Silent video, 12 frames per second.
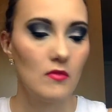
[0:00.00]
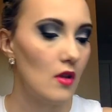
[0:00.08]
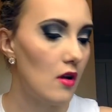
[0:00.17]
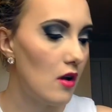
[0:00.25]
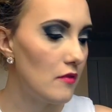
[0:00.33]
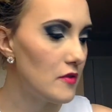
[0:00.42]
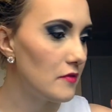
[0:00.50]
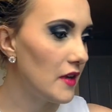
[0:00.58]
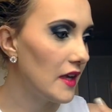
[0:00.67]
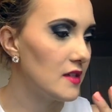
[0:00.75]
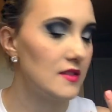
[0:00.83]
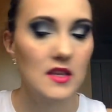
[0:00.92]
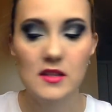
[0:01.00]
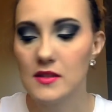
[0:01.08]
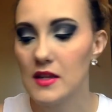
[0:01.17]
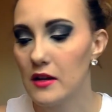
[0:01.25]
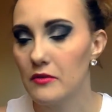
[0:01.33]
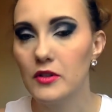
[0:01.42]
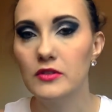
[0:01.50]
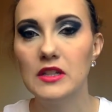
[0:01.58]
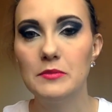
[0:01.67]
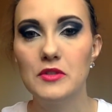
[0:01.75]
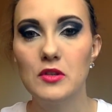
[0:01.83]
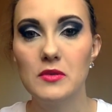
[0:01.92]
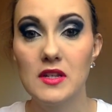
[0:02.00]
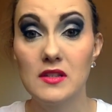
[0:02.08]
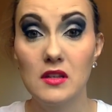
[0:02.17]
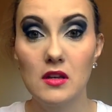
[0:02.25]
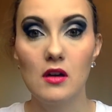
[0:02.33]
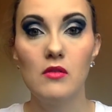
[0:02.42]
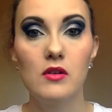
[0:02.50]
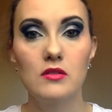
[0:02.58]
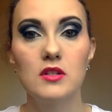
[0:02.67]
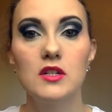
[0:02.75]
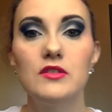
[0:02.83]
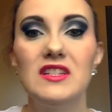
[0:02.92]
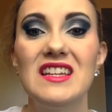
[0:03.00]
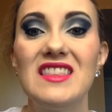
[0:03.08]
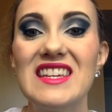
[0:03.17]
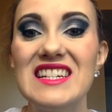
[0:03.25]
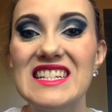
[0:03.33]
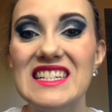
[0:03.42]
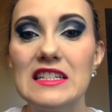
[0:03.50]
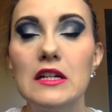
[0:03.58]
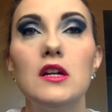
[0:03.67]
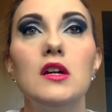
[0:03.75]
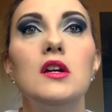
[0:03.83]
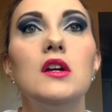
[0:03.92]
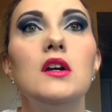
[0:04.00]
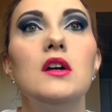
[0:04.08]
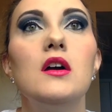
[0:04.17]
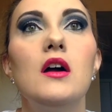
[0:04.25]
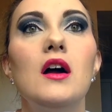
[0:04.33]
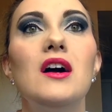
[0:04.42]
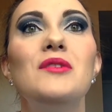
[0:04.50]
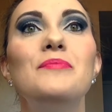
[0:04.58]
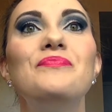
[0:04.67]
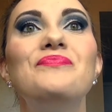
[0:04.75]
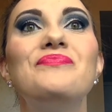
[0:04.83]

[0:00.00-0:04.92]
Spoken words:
off of, I guess, the inside of your lips so it doesn't go onto your teeth. And